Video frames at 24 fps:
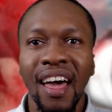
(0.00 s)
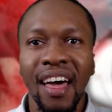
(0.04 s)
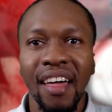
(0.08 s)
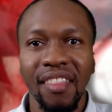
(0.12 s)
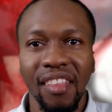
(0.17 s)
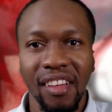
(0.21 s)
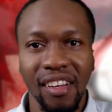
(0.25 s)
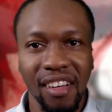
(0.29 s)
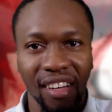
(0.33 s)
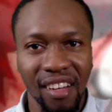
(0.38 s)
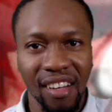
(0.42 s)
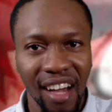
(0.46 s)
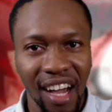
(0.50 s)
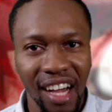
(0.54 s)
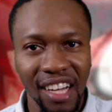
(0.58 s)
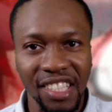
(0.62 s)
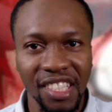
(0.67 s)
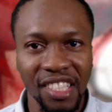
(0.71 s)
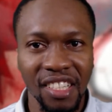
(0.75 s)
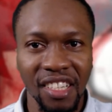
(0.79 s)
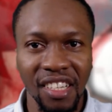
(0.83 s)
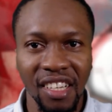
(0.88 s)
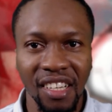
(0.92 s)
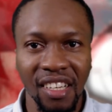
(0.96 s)
the
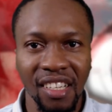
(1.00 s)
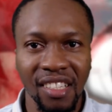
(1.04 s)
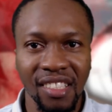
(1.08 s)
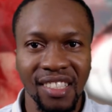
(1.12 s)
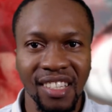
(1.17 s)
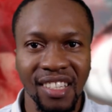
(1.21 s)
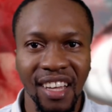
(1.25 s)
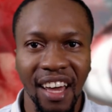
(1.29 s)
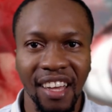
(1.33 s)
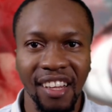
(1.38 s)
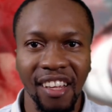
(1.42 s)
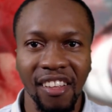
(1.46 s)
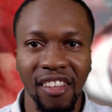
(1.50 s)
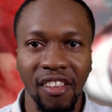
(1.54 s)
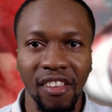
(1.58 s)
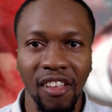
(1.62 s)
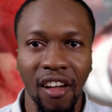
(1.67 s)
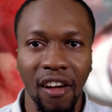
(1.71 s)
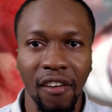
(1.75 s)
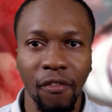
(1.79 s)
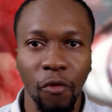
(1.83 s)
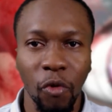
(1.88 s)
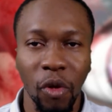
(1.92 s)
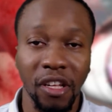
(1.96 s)
Kakashi side of the
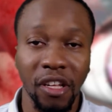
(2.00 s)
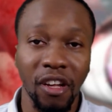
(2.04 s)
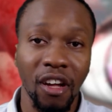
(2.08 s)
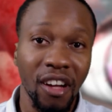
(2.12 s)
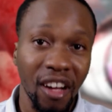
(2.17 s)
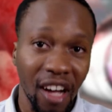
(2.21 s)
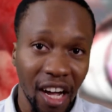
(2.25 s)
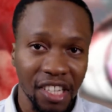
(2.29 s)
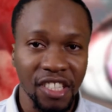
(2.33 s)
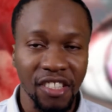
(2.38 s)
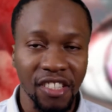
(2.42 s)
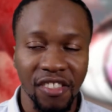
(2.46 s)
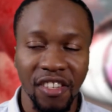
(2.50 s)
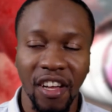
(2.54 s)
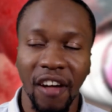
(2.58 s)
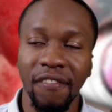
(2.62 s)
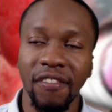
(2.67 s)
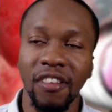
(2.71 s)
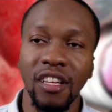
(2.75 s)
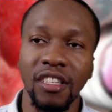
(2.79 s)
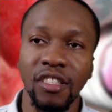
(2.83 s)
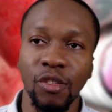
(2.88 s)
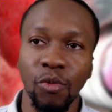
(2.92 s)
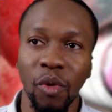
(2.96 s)
novel, well, Kakashi's
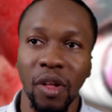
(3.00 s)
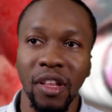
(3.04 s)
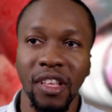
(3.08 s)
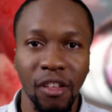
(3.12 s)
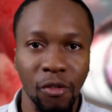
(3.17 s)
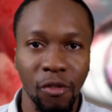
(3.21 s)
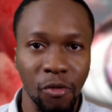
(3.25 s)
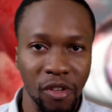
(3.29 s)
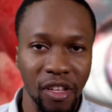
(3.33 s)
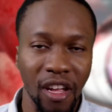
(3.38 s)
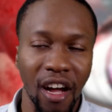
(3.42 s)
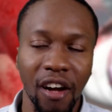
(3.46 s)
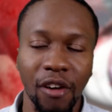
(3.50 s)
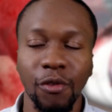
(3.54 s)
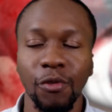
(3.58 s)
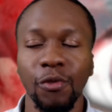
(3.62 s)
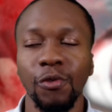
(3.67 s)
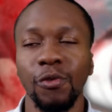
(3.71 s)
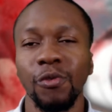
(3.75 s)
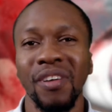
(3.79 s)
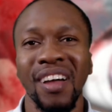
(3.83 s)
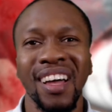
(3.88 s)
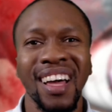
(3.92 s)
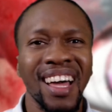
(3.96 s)
novel as well in
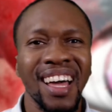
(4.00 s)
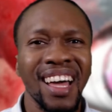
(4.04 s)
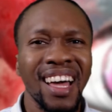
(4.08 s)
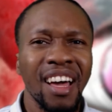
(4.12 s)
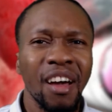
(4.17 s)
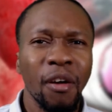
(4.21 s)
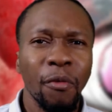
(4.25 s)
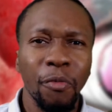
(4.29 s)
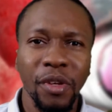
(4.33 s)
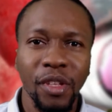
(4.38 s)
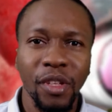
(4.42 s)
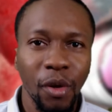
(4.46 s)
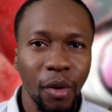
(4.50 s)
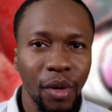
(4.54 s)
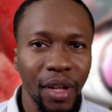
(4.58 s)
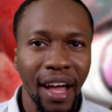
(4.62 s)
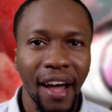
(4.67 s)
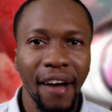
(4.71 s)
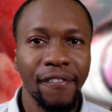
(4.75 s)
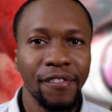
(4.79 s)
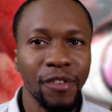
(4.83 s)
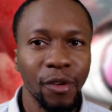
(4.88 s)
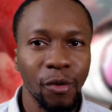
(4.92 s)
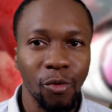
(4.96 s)
Redaku. We don't
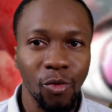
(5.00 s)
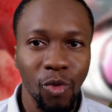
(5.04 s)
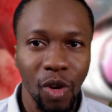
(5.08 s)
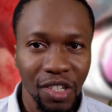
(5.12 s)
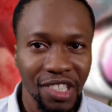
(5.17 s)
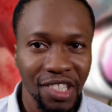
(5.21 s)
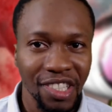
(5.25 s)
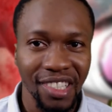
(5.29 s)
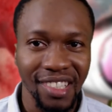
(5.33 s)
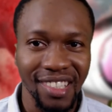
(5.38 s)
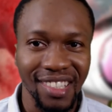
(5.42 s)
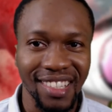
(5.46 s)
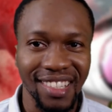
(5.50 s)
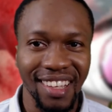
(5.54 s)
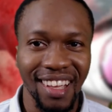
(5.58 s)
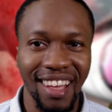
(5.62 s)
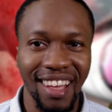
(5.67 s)
have to rush it.